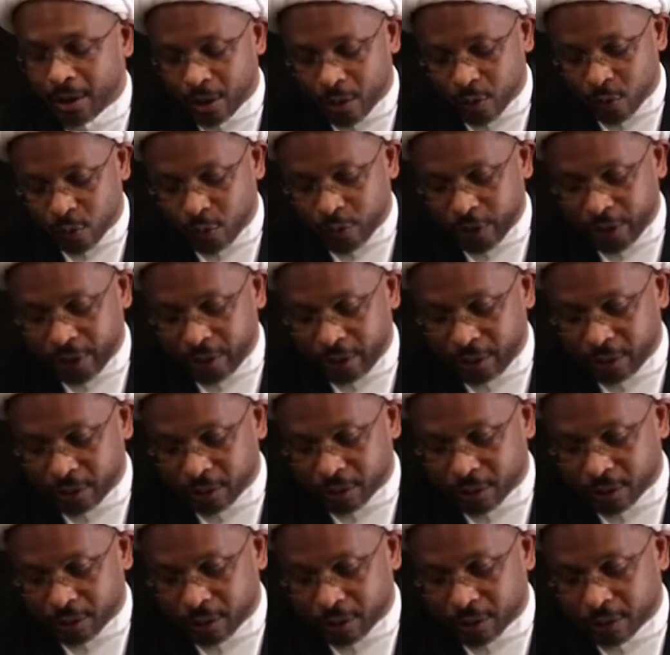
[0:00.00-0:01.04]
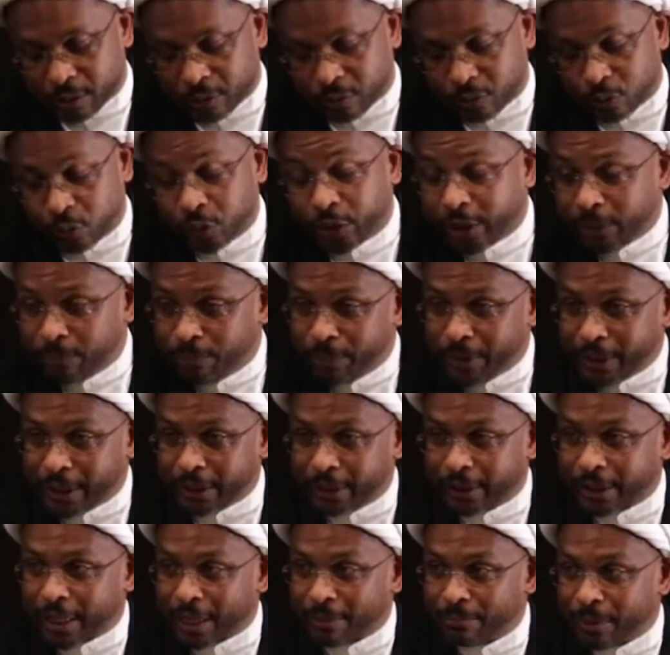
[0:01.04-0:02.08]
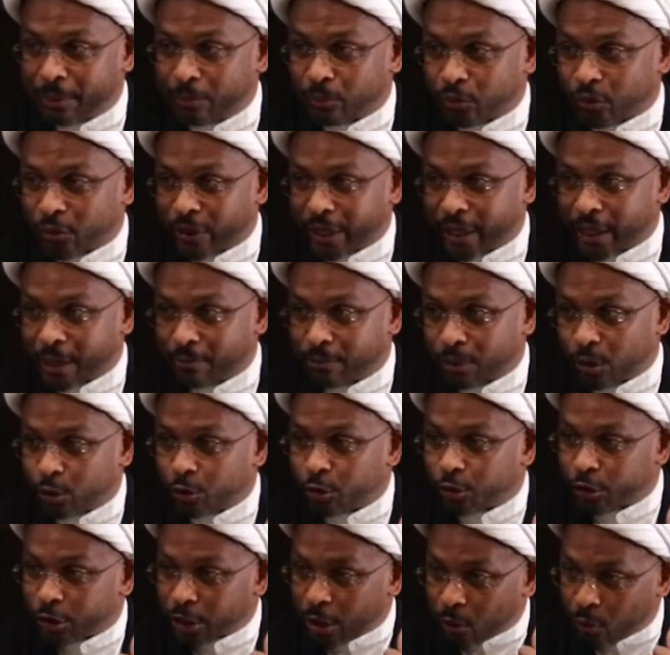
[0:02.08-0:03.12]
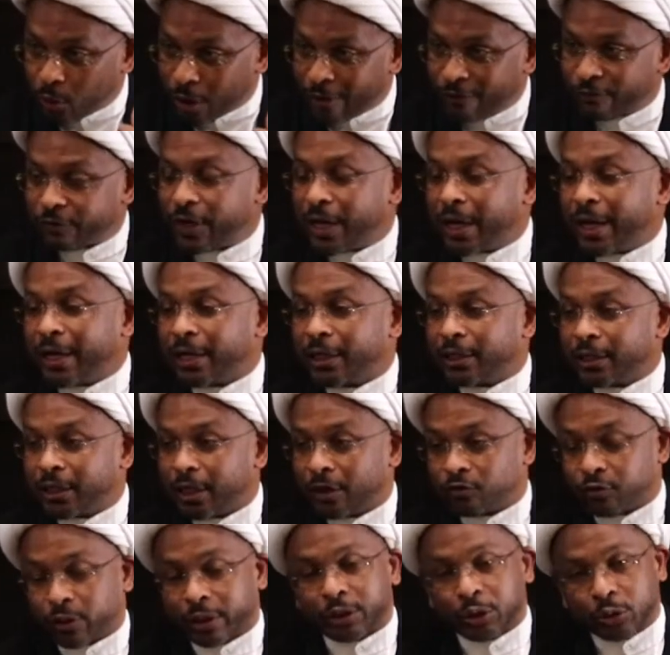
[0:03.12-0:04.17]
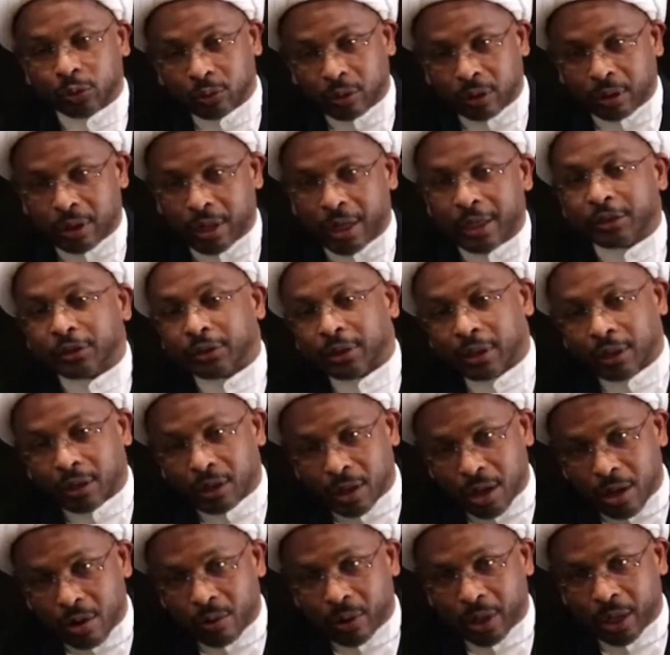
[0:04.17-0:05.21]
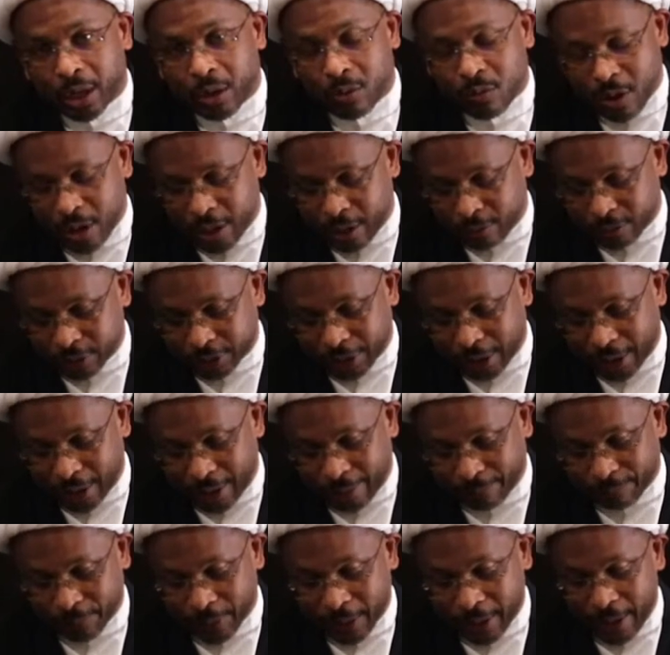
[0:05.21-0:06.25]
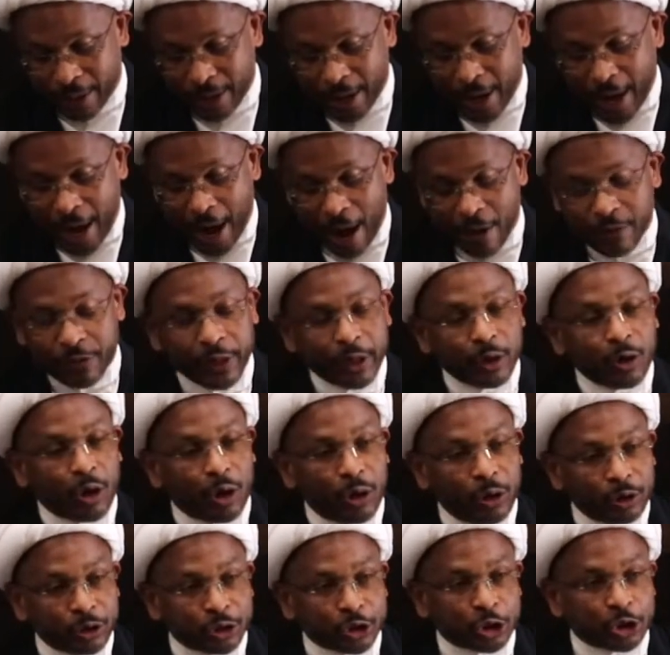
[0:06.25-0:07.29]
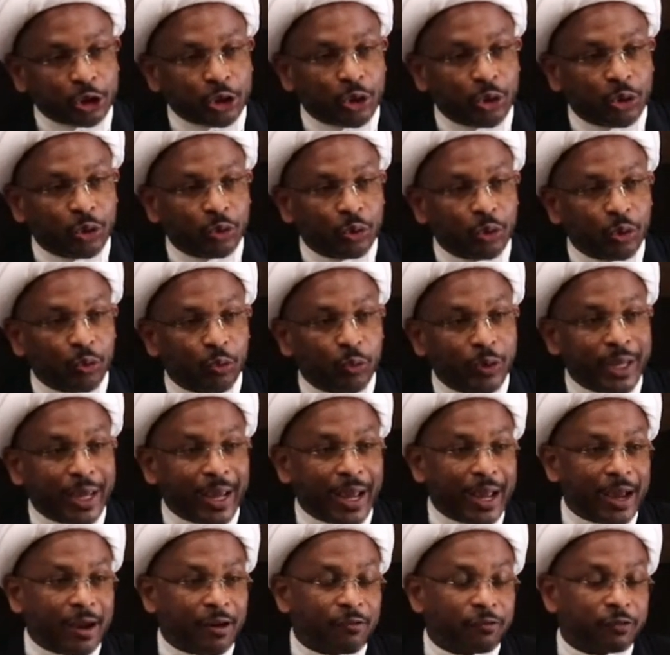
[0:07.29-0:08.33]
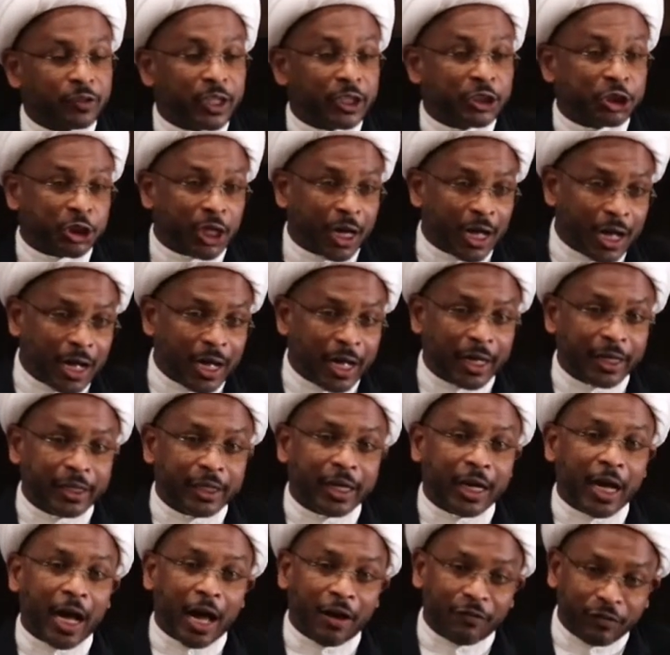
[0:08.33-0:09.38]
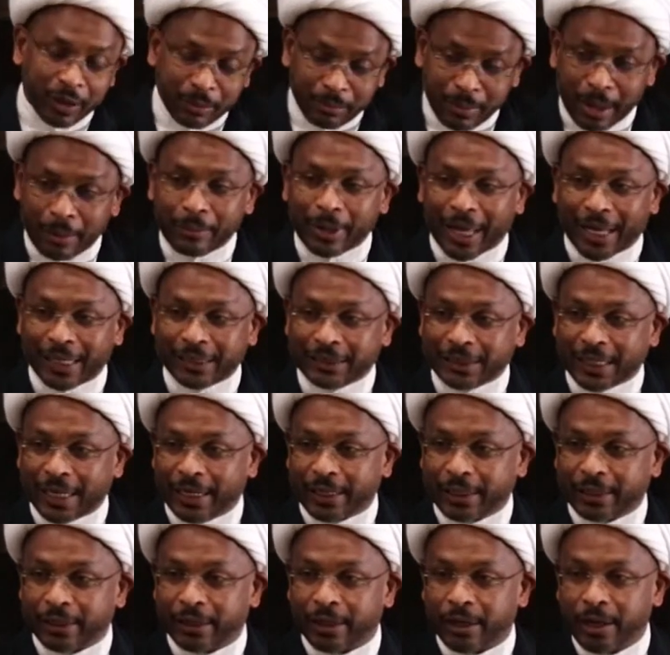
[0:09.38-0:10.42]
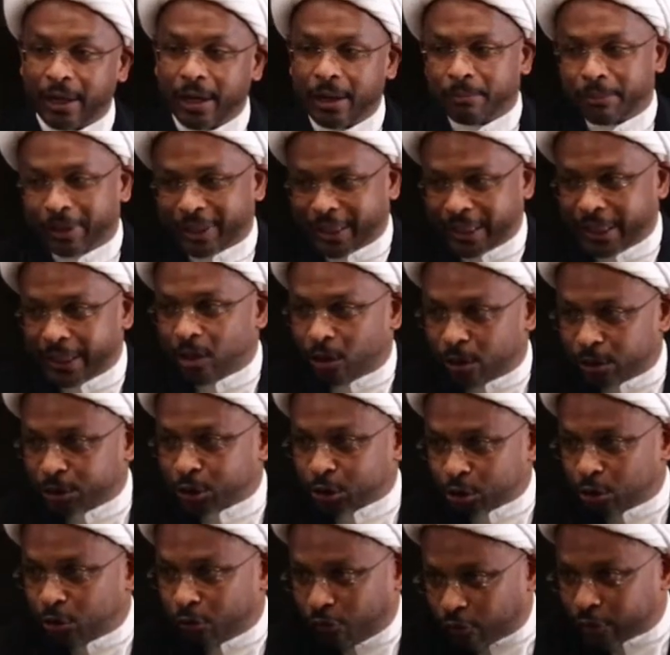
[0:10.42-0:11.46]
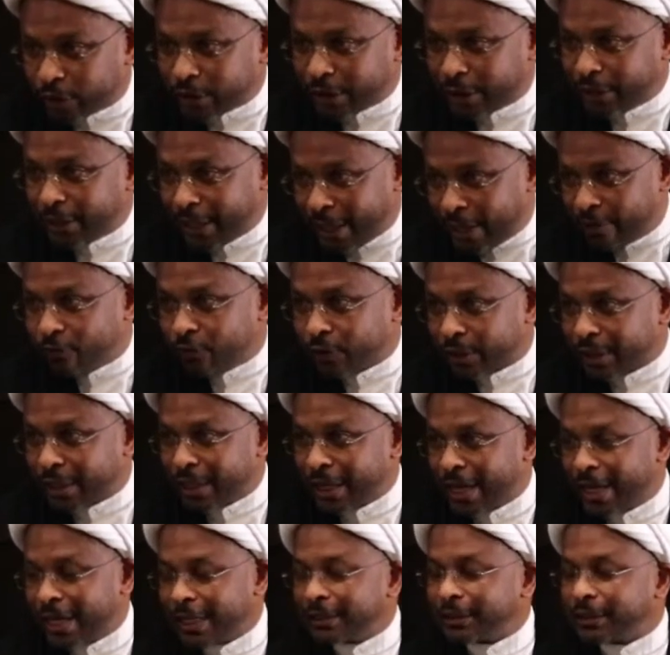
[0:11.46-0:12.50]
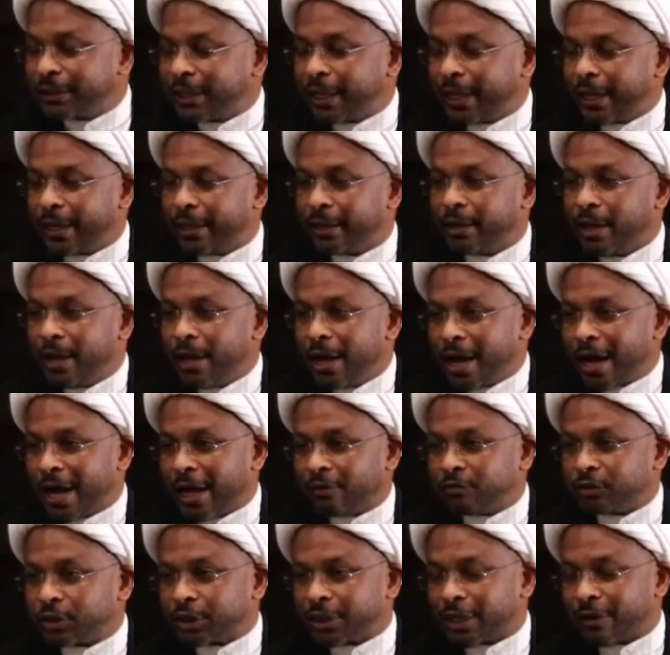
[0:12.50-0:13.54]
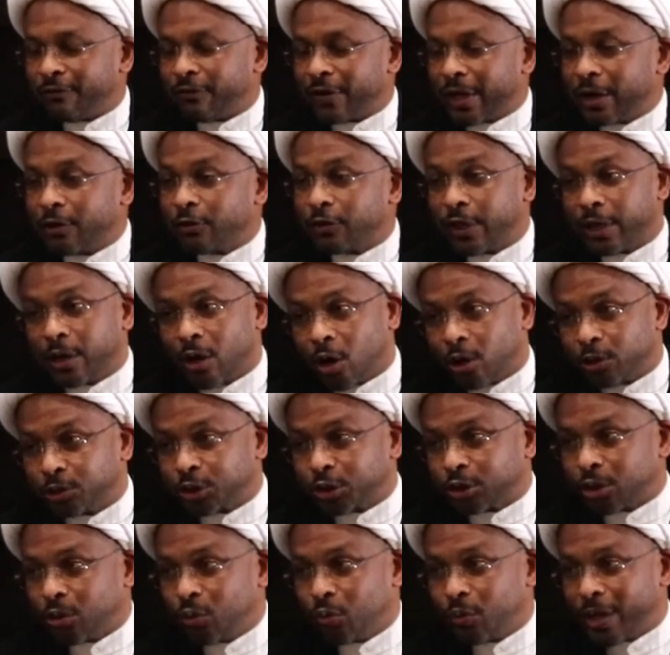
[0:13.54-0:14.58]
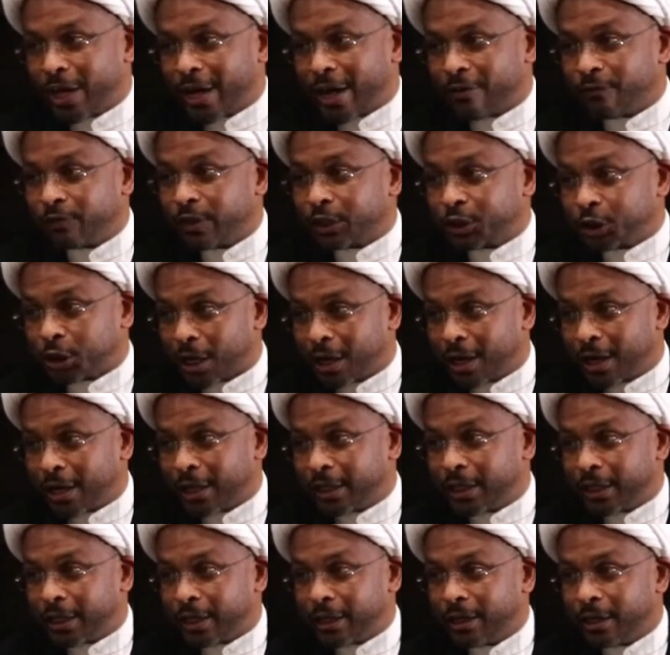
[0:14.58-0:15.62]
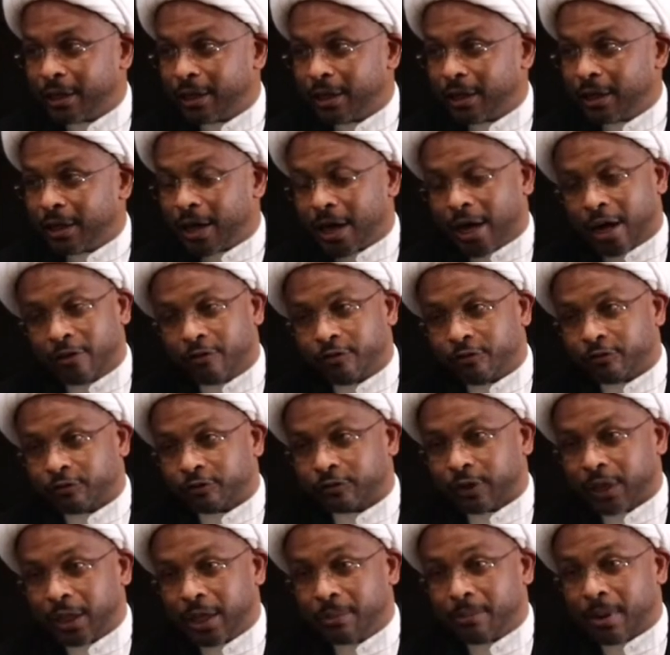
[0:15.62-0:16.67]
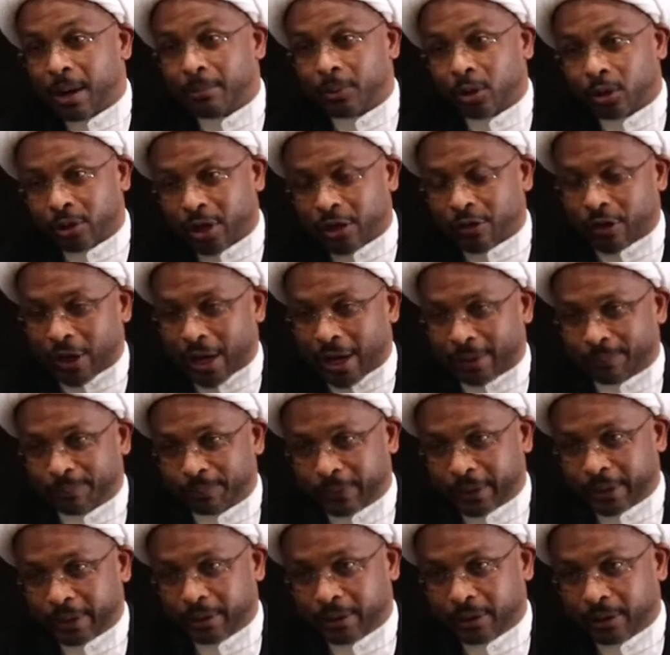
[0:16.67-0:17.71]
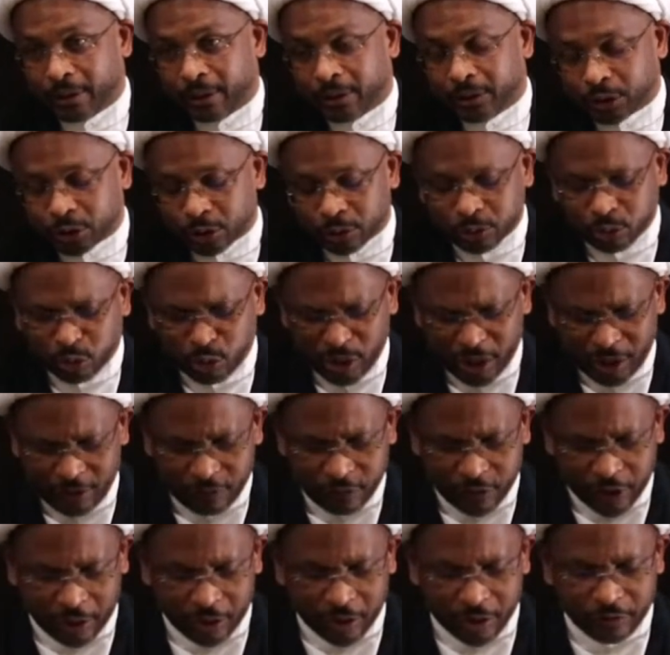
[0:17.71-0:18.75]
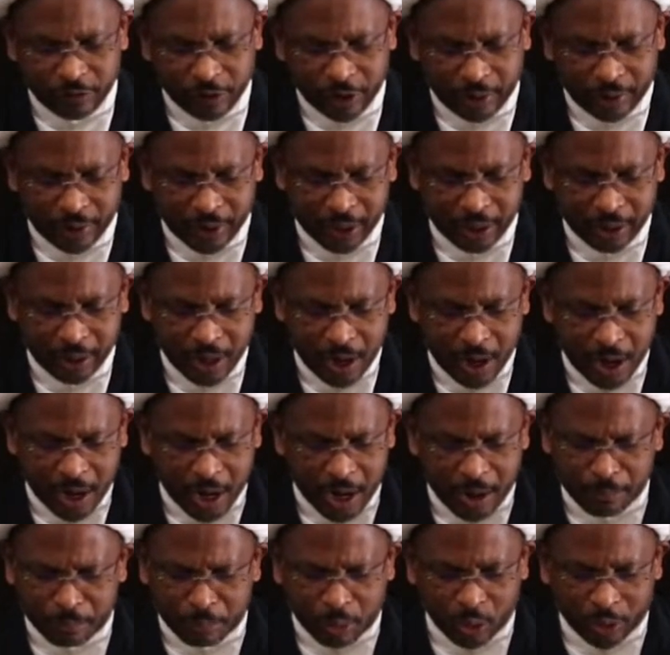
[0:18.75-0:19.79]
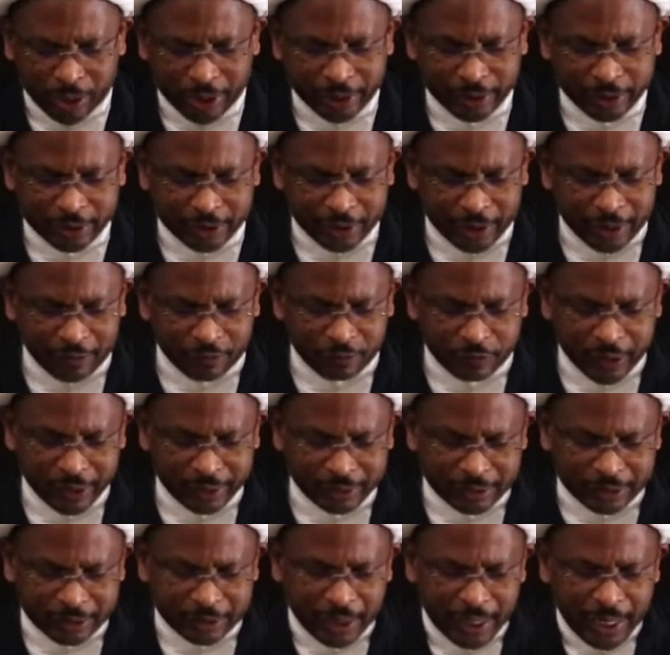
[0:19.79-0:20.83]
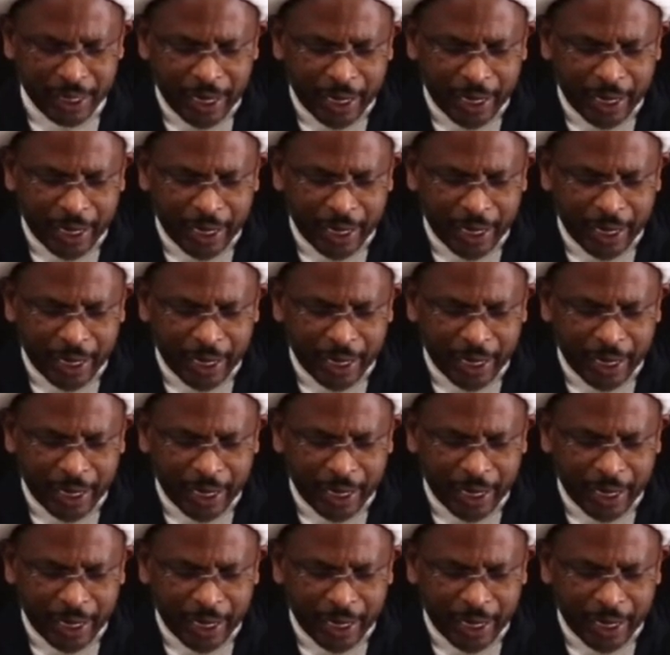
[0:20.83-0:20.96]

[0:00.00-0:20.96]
We would be commemorating both the wafat of Rasulullah sallallahu and then also we have the shahada of Imam Hassan but then also for today, for the last day of Safar, then also we have the Shahada of Imam al So three very, very important events.